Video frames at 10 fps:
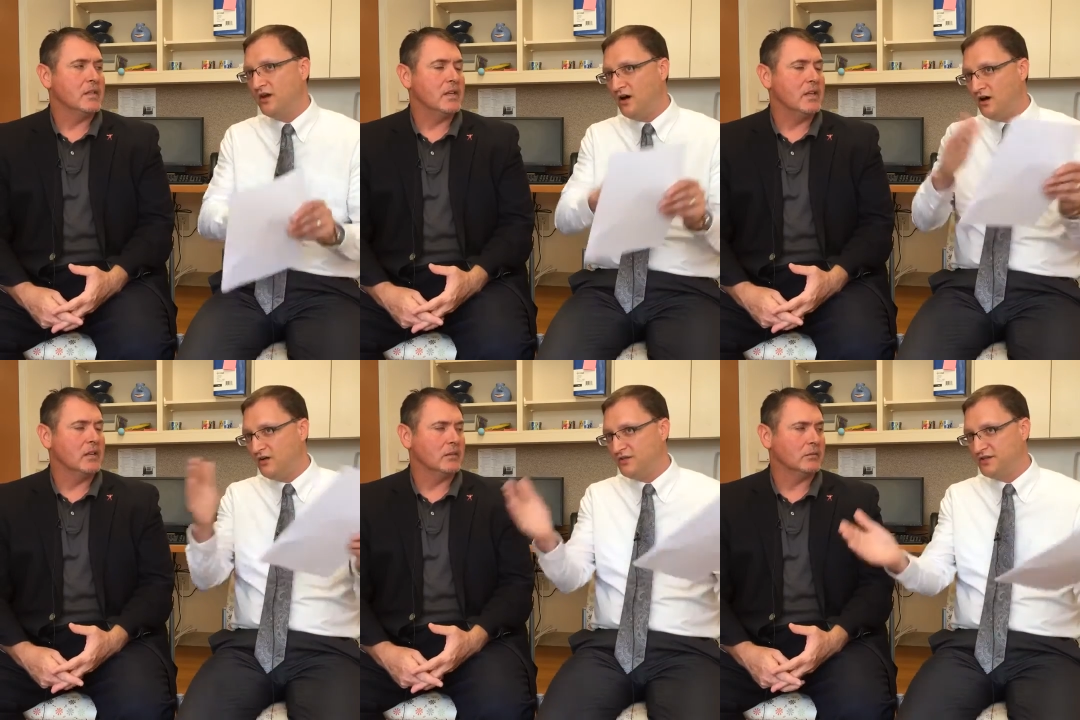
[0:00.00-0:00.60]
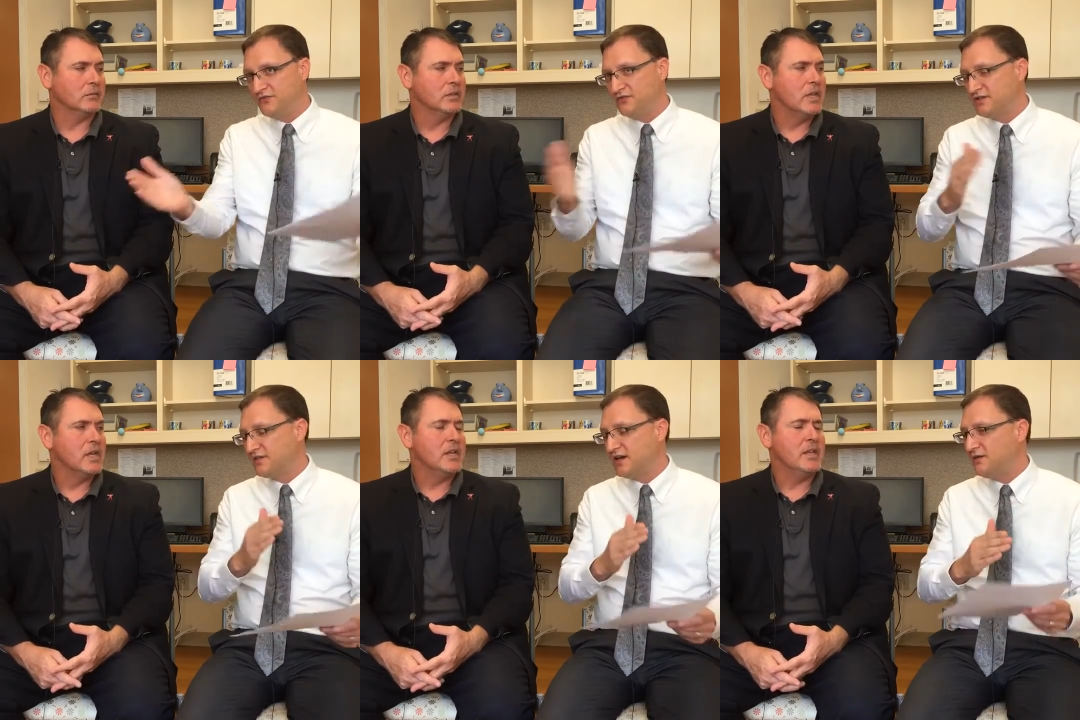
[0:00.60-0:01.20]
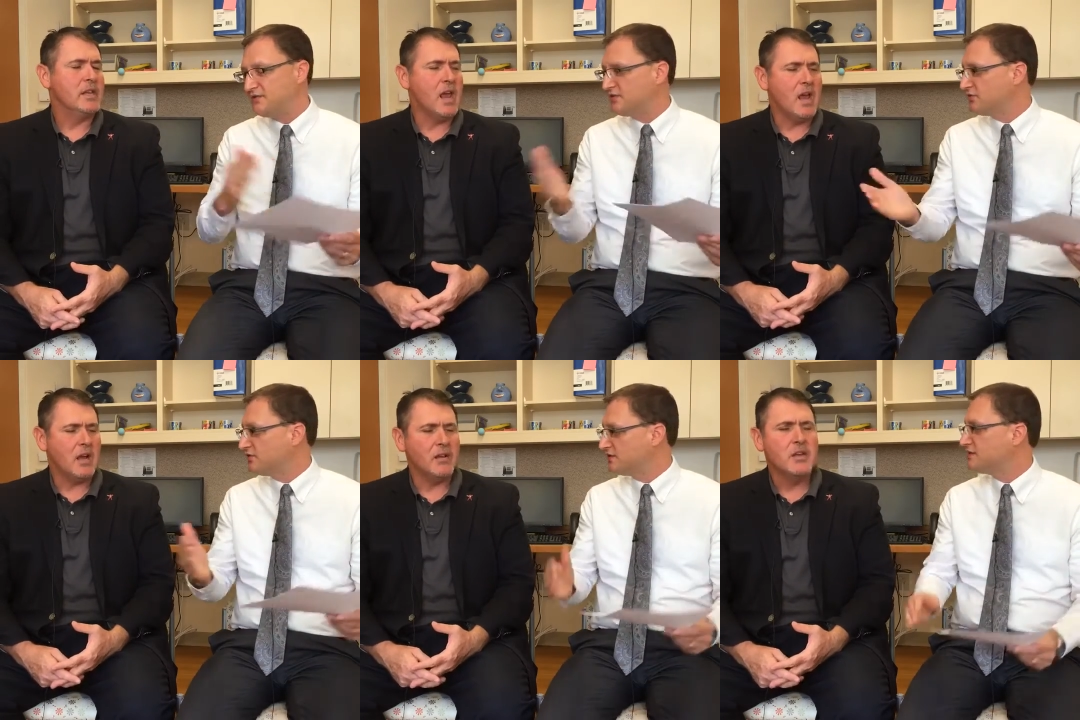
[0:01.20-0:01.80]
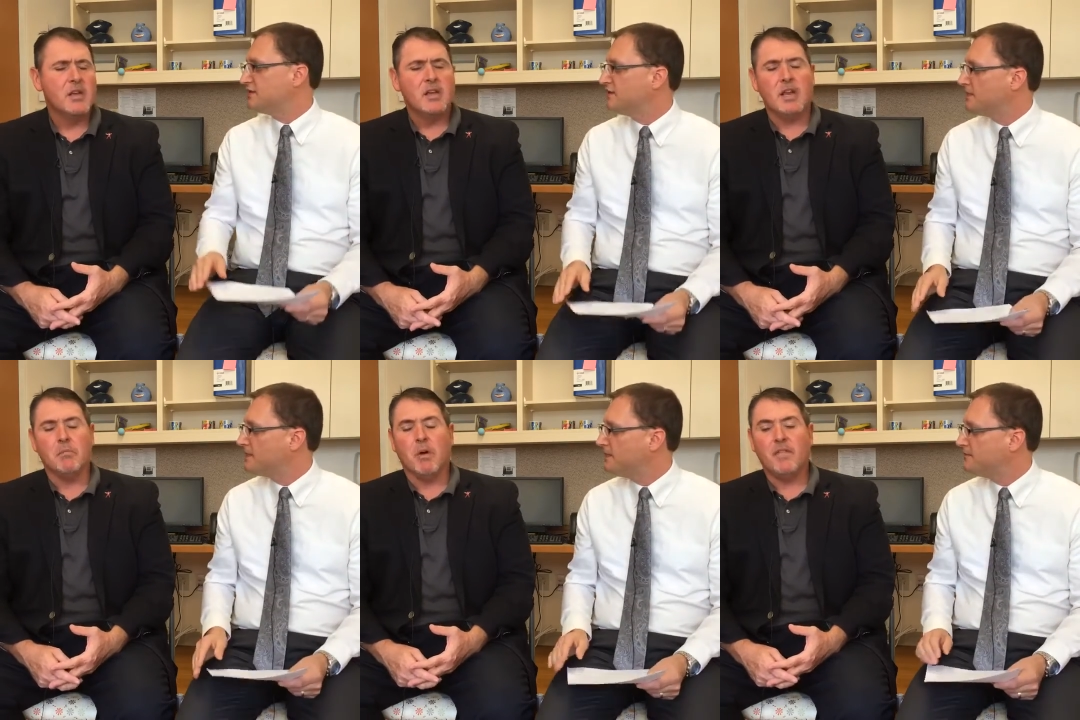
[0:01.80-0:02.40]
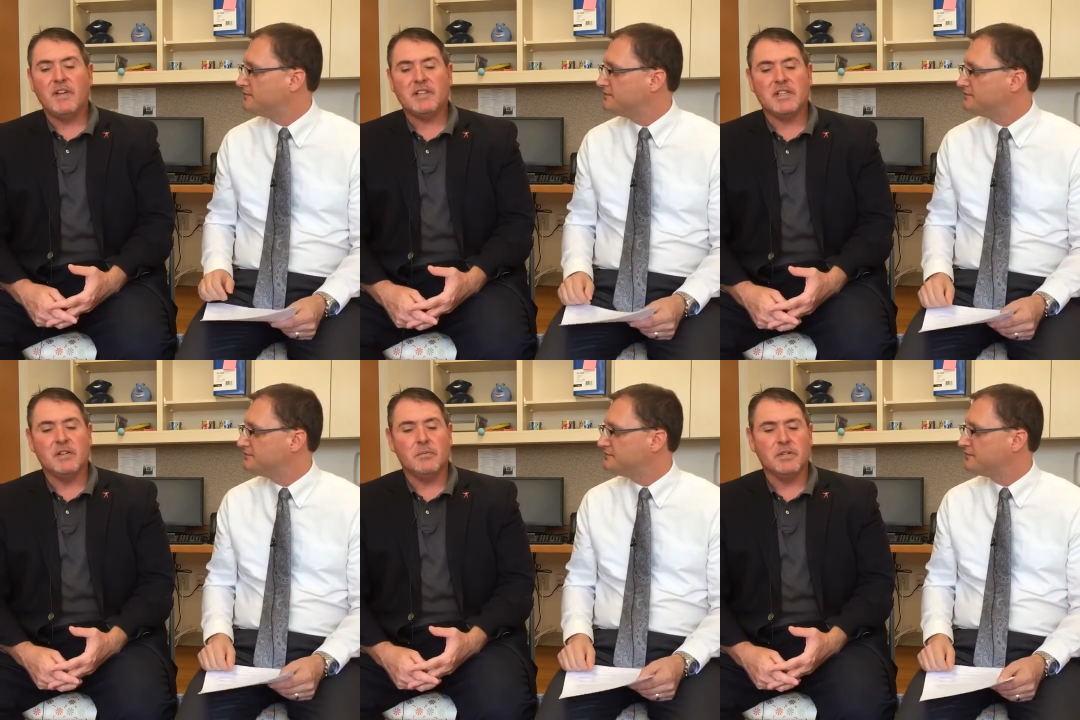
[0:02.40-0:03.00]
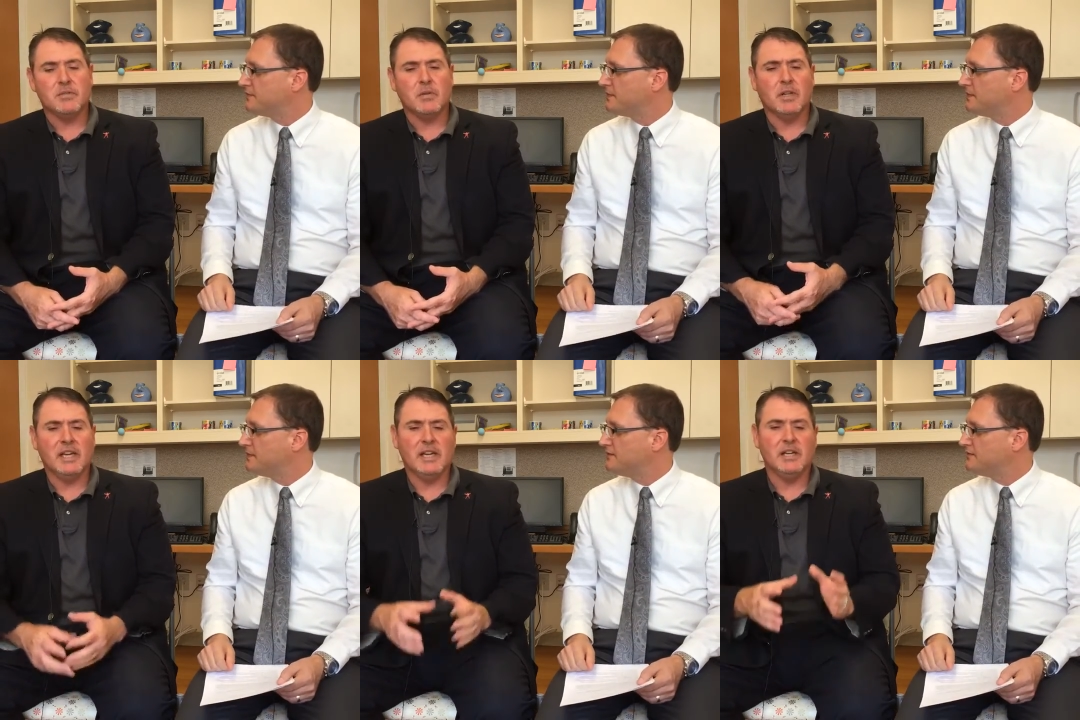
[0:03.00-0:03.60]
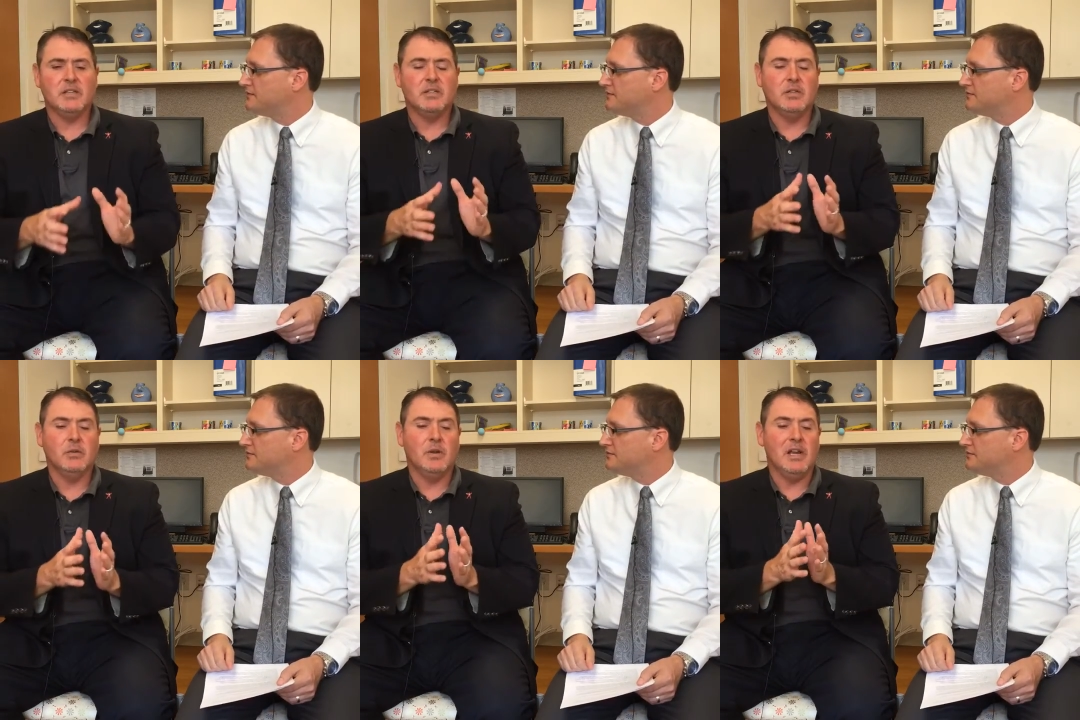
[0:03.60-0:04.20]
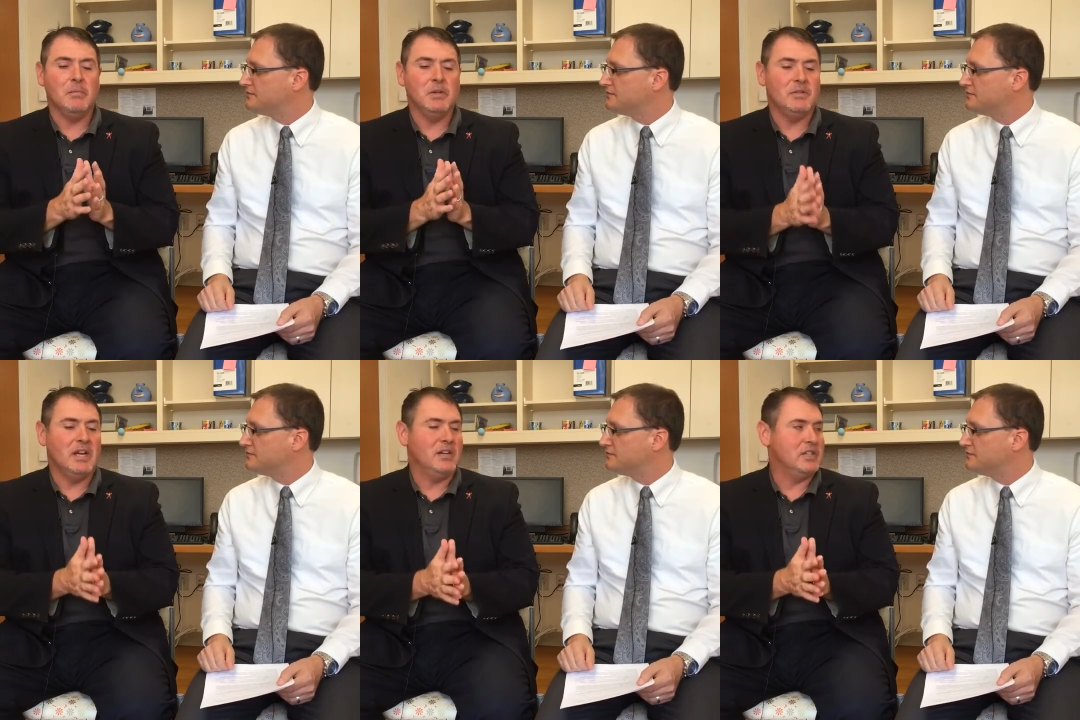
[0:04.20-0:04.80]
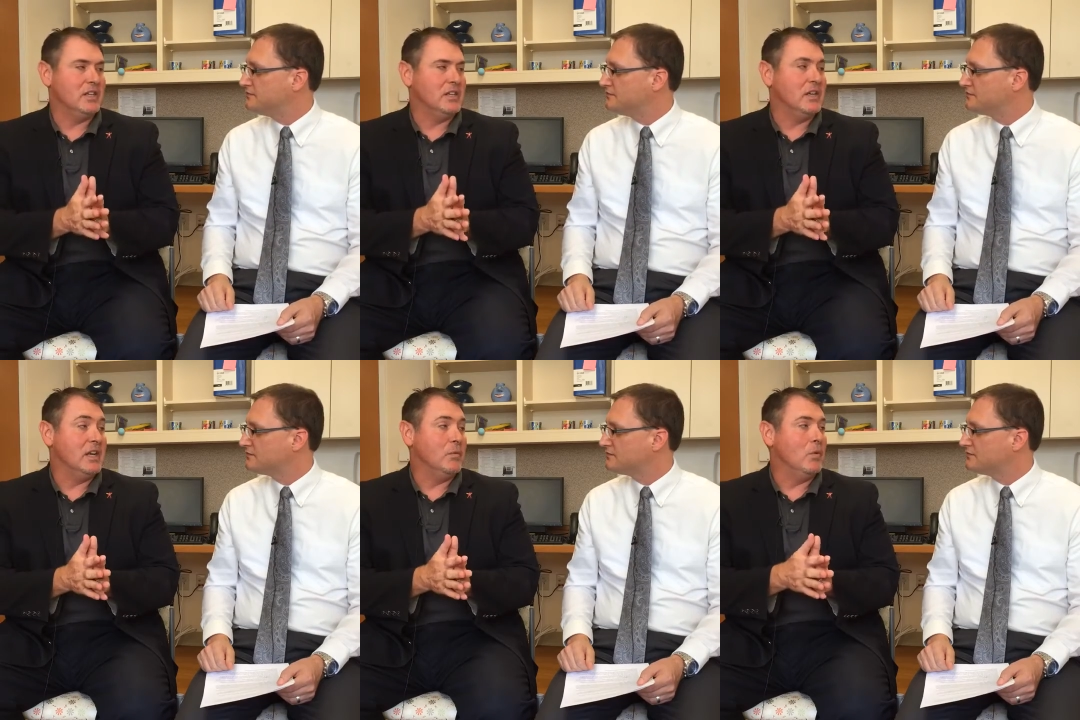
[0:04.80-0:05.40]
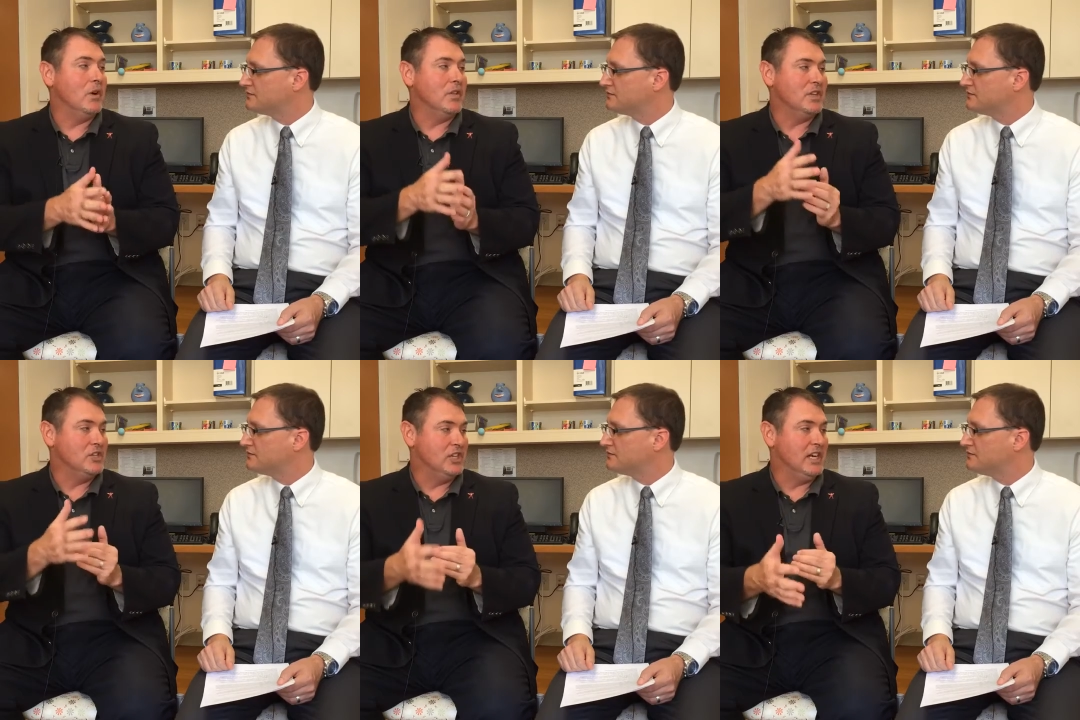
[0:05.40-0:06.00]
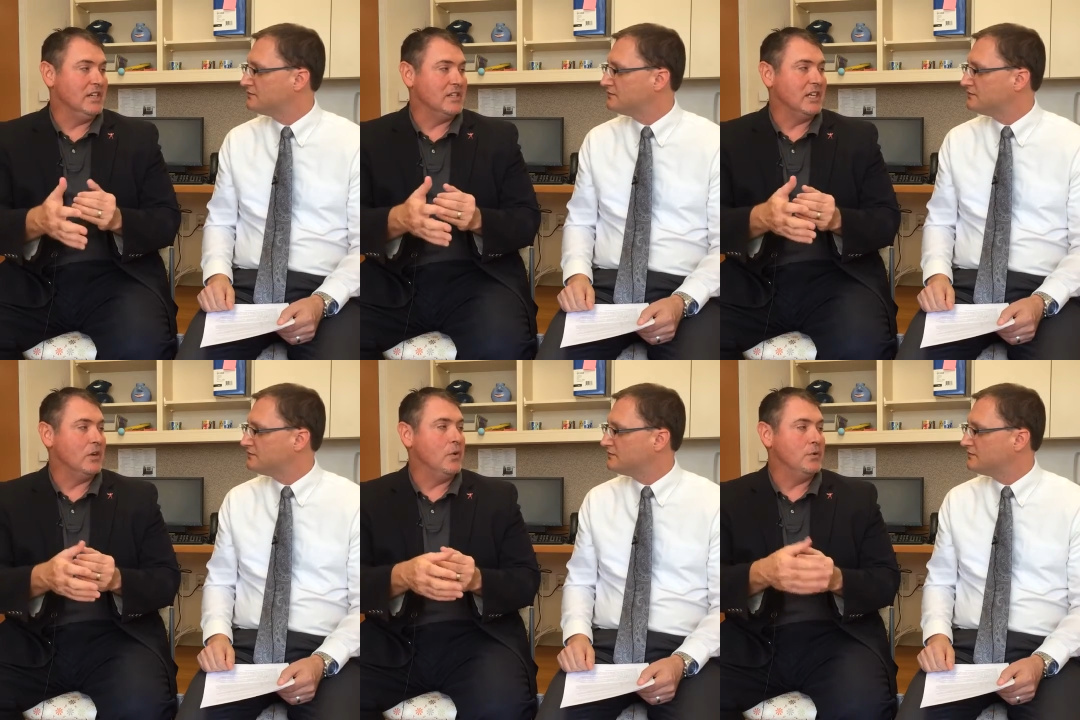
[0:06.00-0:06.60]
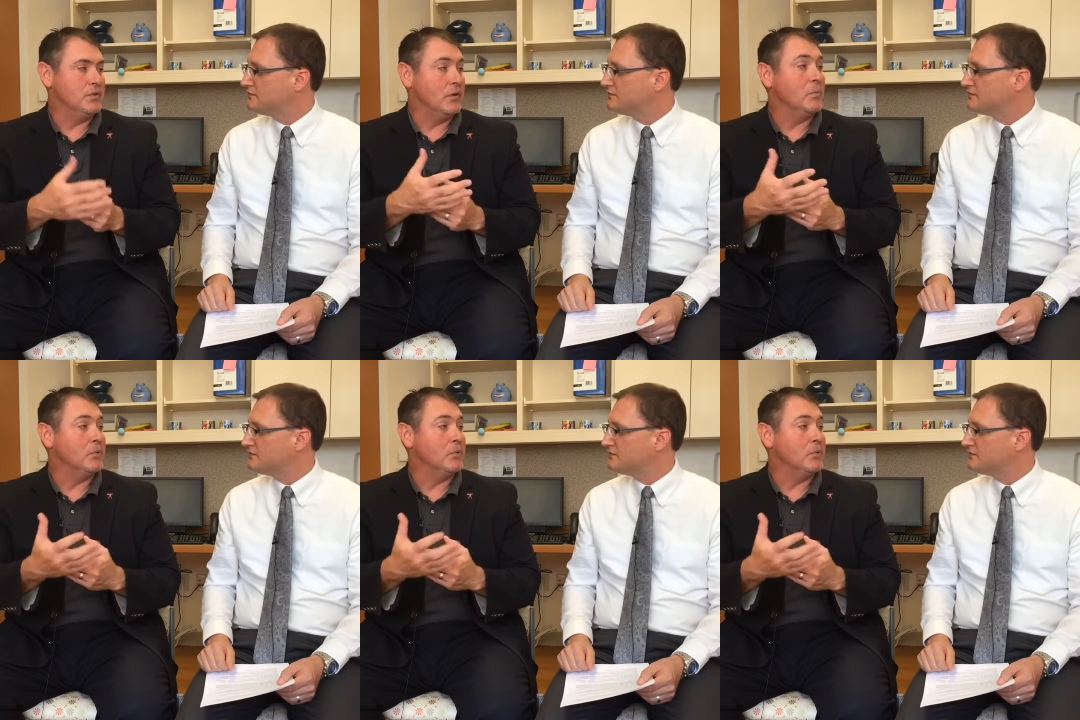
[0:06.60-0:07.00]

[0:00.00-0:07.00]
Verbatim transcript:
Speaker 1: all the different
Speaker 2: disorders? Yeah, Marfan syndrome is related to a mutation in one of the genes that codes for a